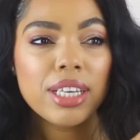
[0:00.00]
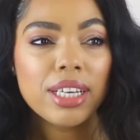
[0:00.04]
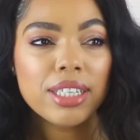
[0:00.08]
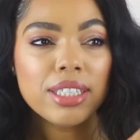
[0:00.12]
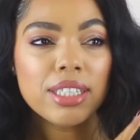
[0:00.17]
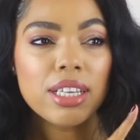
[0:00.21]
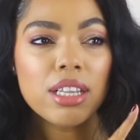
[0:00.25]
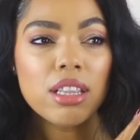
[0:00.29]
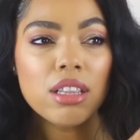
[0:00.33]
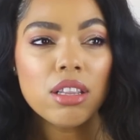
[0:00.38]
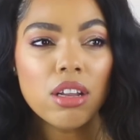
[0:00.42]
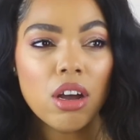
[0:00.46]

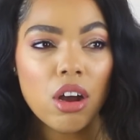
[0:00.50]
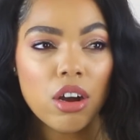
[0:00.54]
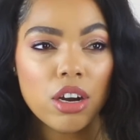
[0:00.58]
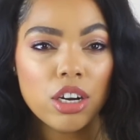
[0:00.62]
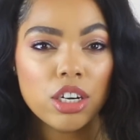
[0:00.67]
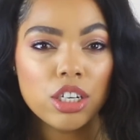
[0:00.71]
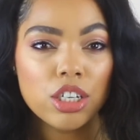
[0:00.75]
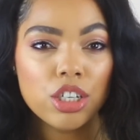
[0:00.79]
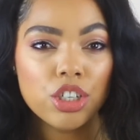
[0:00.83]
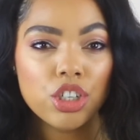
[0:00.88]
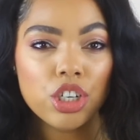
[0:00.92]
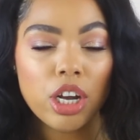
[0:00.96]
There's a
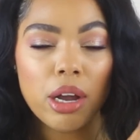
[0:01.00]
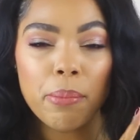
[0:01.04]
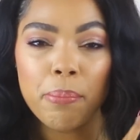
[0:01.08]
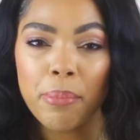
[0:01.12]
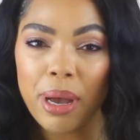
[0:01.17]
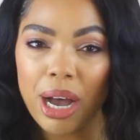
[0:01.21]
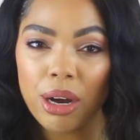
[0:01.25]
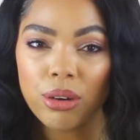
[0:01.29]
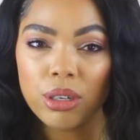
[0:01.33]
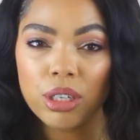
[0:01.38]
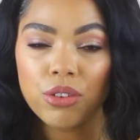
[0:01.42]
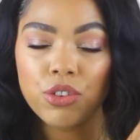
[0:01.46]
large
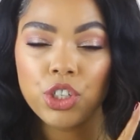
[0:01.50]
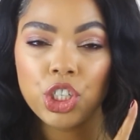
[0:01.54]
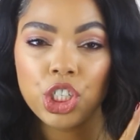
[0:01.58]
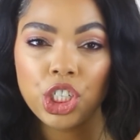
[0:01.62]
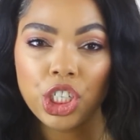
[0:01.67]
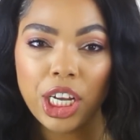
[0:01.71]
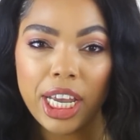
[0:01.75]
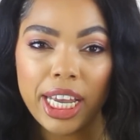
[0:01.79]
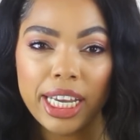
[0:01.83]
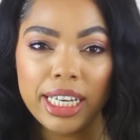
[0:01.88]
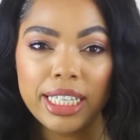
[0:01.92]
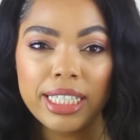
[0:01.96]
amount of
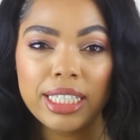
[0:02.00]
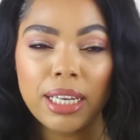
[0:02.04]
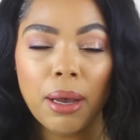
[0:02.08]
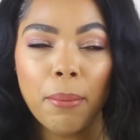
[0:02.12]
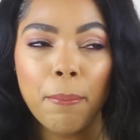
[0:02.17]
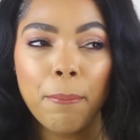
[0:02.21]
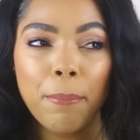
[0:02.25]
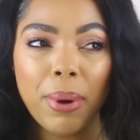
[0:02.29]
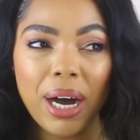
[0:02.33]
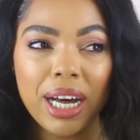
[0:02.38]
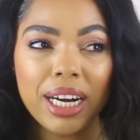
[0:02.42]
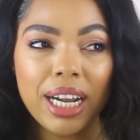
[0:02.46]
shades,
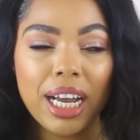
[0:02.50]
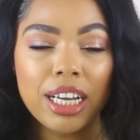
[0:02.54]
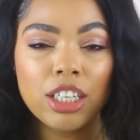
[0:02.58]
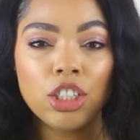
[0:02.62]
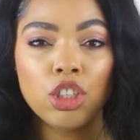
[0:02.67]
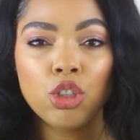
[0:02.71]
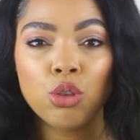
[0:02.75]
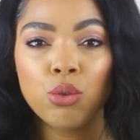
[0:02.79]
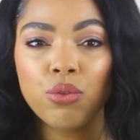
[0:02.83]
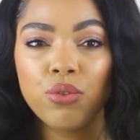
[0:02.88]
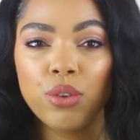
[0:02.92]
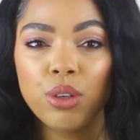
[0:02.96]
but I
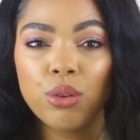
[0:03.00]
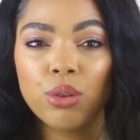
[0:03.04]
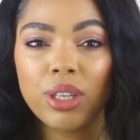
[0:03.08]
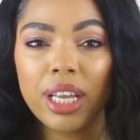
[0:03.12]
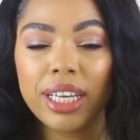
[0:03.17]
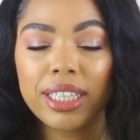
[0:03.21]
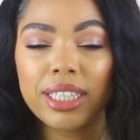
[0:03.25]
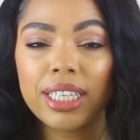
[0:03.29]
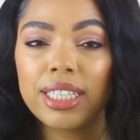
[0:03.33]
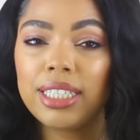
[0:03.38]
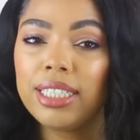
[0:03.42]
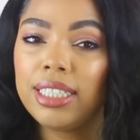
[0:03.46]
do feel
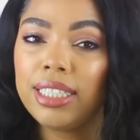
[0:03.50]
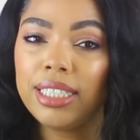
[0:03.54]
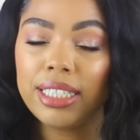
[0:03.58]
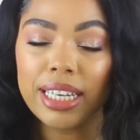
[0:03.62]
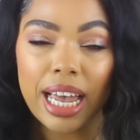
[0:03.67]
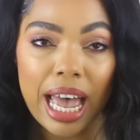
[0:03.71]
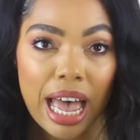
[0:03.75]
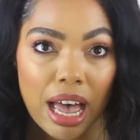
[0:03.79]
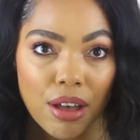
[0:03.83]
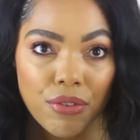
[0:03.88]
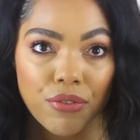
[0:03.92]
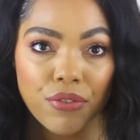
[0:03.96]
like they
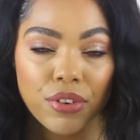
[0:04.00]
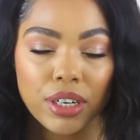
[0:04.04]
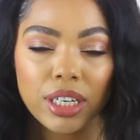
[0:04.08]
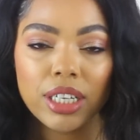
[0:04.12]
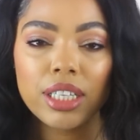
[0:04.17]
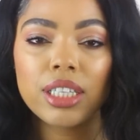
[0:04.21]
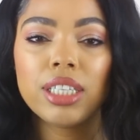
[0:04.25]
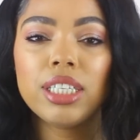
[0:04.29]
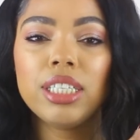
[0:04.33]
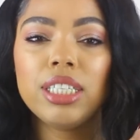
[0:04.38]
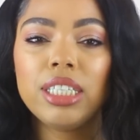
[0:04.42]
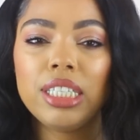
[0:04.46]

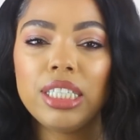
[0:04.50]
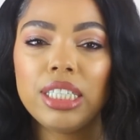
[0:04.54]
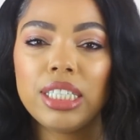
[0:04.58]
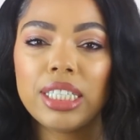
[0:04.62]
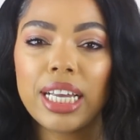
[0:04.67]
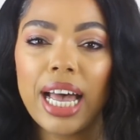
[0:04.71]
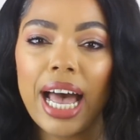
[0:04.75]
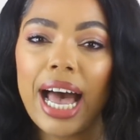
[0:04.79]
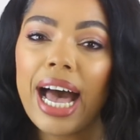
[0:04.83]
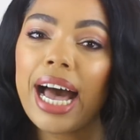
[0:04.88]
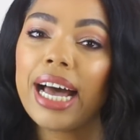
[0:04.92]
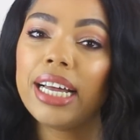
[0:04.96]
definitely need
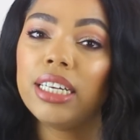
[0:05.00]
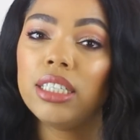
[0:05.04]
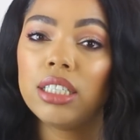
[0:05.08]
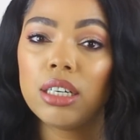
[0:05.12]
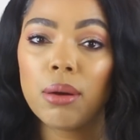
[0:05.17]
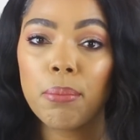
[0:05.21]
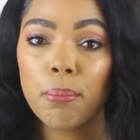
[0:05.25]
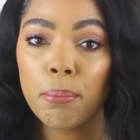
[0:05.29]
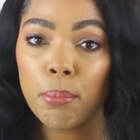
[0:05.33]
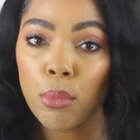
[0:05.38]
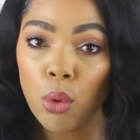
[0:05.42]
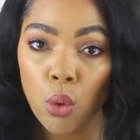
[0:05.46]
to
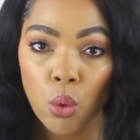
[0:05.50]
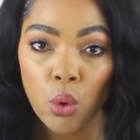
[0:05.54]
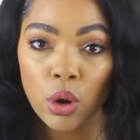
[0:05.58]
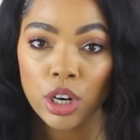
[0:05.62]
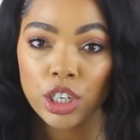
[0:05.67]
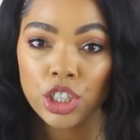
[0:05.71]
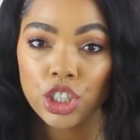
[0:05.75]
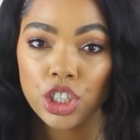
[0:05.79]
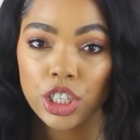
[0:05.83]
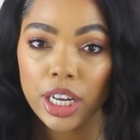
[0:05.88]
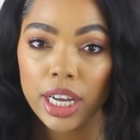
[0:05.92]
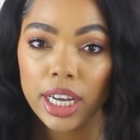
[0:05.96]
add
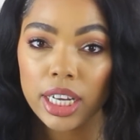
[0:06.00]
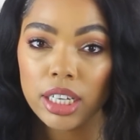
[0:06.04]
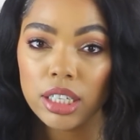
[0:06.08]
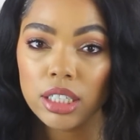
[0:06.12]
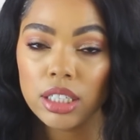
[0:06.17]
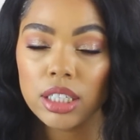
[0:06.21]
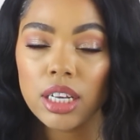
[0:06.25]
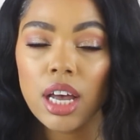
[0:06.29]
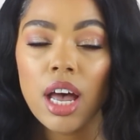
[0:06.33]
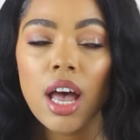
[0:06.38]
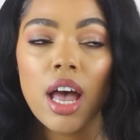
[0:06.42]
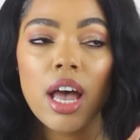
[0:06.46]
more
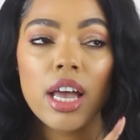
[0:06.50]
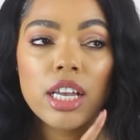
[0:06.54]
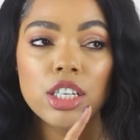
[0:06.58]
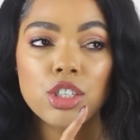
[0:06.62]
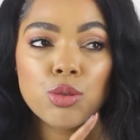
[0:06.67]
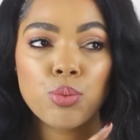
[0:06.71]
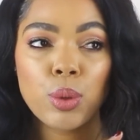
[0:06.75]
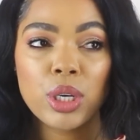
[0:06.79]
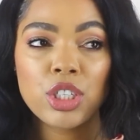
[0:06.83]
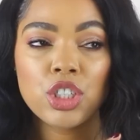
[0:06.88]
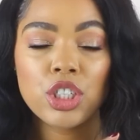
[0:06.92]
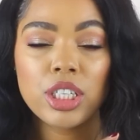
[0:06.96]
shades,
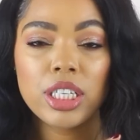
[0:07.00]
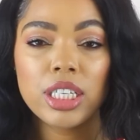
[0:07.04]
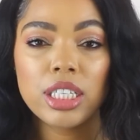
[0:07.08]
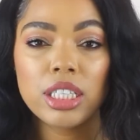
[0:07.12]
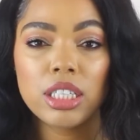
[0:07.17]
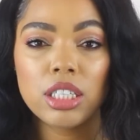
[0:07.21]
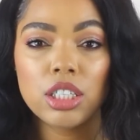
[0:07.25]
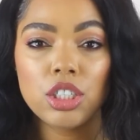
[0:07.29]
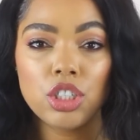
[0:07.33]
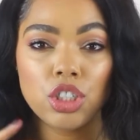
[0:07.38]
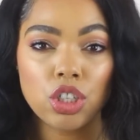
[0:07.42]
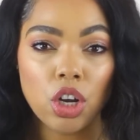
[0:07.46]
especially
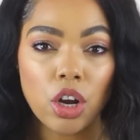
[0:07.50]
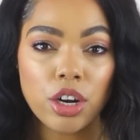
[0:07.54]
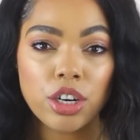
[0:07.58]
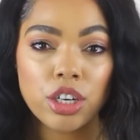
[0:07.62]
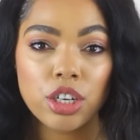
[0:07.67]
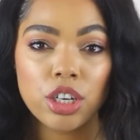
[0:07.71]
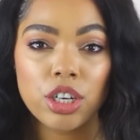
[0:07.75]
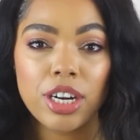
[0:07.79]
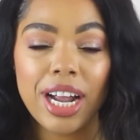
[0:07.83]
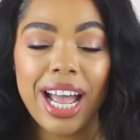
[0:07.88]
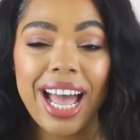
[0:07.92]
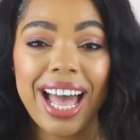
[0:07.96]
in the
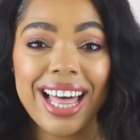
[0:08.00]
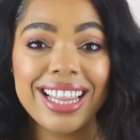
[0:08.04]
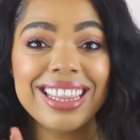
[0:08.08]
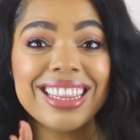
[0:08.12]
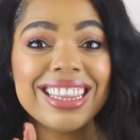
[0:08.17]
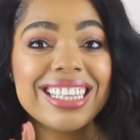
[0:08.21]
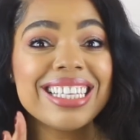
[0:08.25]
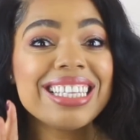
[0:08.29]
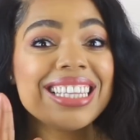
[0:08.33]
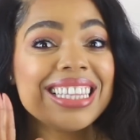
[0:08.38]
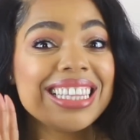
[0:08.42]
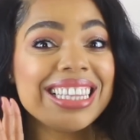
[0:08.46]
darker
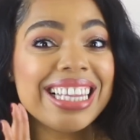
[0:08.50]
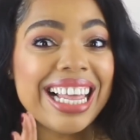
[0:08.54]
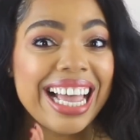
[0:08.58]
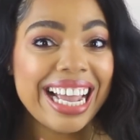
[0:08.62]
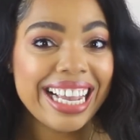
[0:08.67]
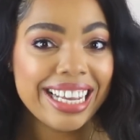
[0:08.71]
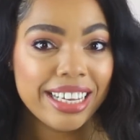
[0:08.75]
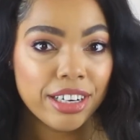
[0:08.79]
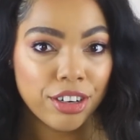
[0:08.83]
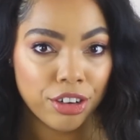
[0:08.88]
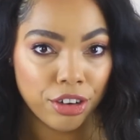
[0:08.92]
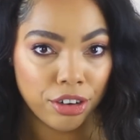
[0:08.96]
and the
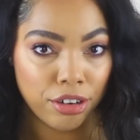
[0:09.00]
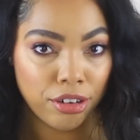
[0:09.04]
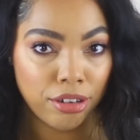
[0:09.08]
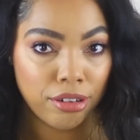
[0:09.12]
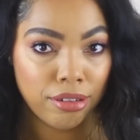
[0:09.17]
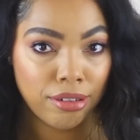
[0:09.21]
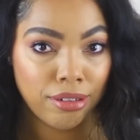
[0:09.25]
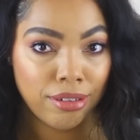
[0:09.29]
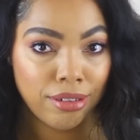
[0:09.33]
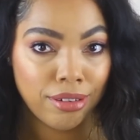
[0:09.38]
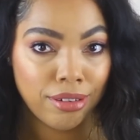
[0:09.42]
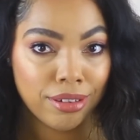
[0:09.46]
lighter
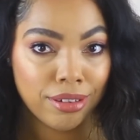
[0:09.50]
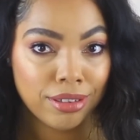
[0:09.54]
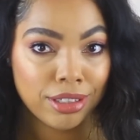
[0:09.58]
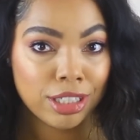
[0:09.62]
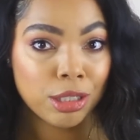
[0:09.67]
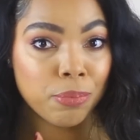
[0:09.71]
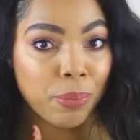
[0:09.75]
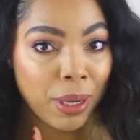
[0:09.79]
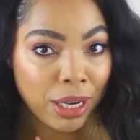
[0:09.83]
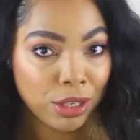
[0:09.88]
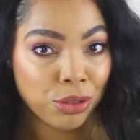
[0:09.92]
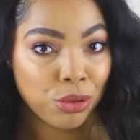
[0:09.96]

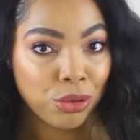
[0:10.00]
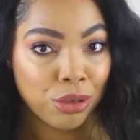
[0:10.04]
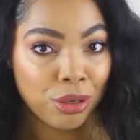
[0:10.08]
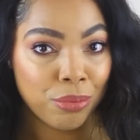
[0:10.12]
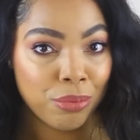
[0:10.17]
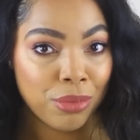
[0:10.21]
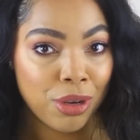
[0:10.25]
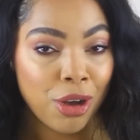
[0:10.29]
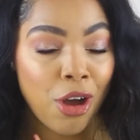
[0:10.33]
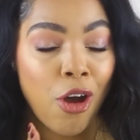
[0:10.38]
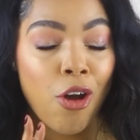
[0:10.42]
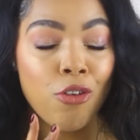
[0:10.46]

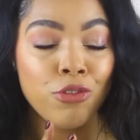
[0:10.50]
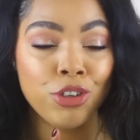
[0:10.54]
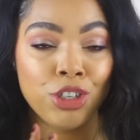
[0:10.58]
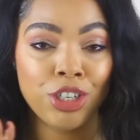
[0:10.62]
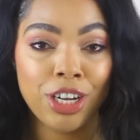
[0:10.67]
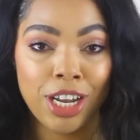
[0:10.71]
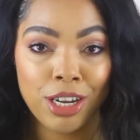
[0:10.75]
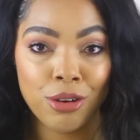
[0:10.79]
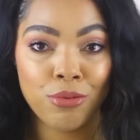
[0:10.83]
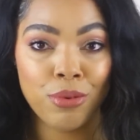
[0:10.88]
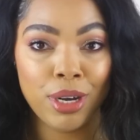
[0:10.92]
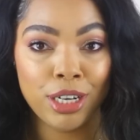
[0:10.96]
spectrum of
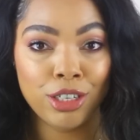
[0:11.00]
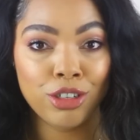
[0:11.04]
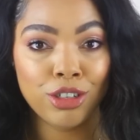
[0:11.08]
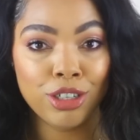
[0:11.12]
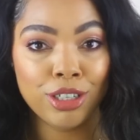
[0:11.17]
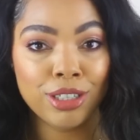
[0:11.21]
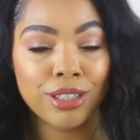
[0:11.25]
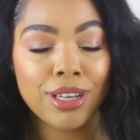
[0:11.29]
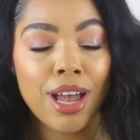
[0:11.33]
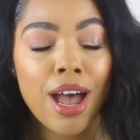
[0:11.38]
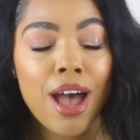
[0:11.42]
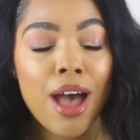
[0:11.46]
shade
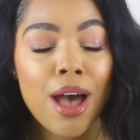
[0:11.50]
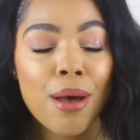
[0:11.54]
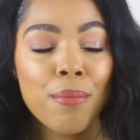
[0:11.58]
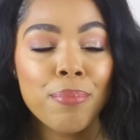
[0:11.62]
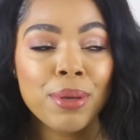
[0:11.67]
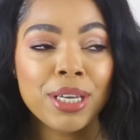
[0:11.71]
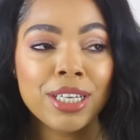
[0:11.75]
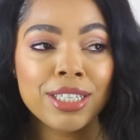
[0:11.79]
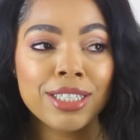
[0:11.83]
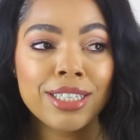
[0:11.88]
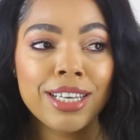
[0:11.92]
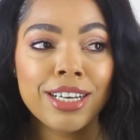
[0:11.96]
ranges
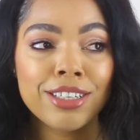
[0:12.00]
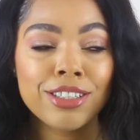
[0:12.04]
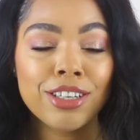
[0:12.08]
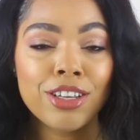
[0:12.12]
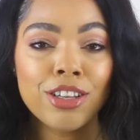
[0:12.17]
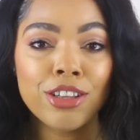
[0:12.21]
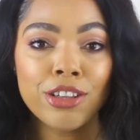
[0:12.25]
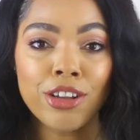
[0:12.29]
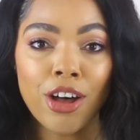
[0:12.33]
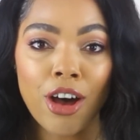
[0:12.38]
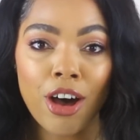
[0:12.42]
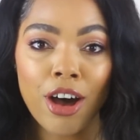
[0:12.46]
because there's a
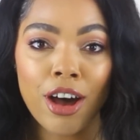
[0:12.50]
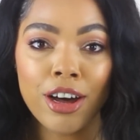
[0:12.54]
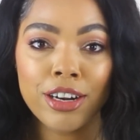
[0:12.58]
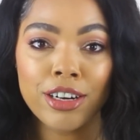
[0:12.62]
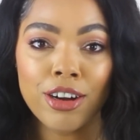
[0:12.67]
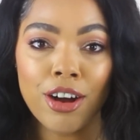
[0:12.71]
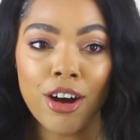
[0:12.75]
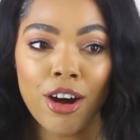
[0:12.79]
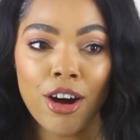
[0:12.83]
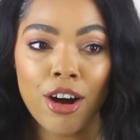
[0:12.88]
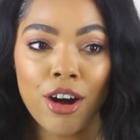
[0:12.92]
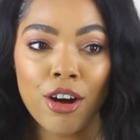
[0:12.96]
lot
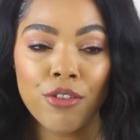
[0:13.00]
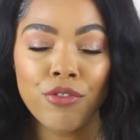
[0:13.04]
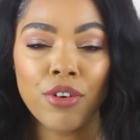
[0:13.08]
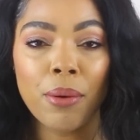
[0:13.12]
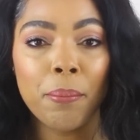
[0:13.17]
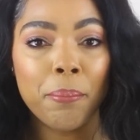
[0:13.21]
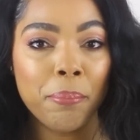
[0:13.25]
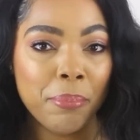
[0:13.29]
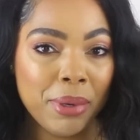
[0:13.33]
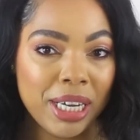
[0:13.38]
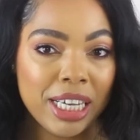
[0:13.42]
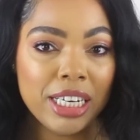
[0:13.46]
of
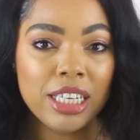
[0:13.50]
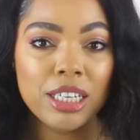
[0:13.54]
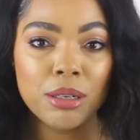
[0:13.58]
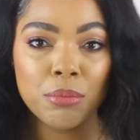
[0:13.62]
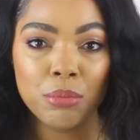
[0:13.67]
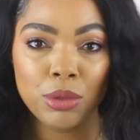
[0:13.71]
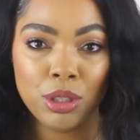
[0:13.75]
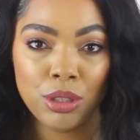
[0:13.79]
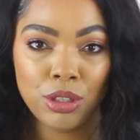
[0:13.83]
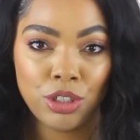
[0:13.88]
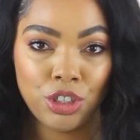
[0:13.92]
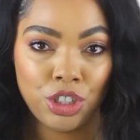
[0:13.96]

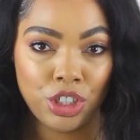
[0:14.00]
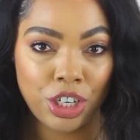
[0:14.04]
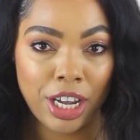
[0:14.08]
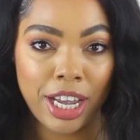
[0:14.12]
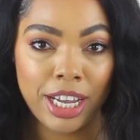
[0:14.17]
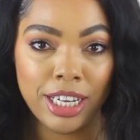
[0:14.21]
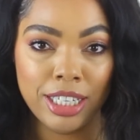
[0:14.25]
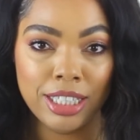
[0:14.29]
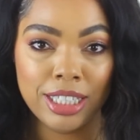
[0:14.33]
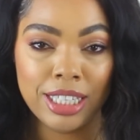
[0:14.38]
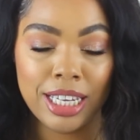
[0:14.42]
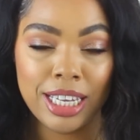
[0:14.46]
medium
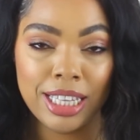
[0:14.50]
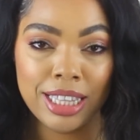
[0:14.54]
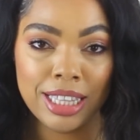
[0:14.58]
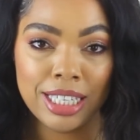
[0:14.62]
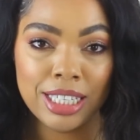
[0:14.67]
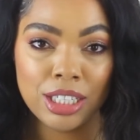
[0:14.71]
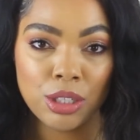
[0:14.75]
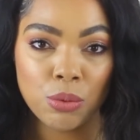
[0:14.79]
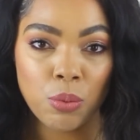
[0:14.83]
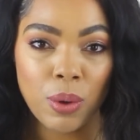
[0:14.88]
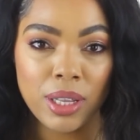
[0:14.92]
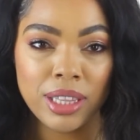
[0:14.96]
shades in
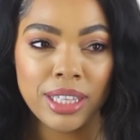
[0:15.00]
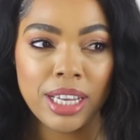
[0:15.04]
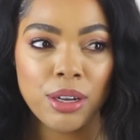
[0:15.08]
this one.